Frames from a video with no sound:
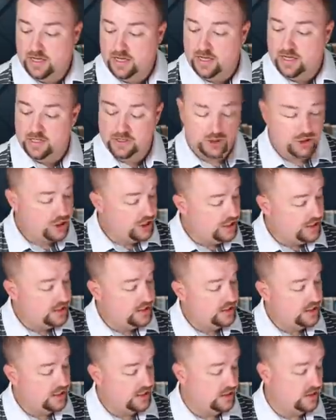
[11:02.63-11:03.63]

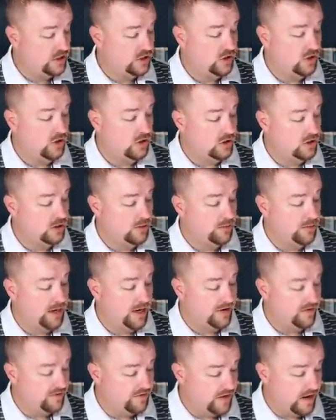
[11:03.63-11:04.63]
sheets installed
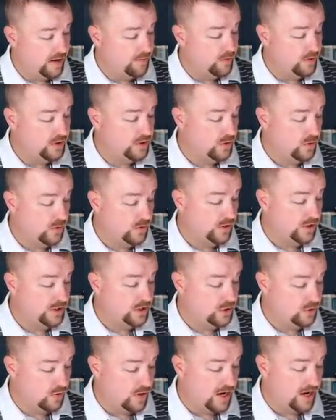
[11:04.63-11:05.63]
by vibratory
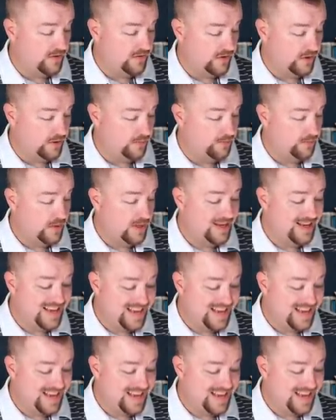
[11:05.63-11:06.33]
driving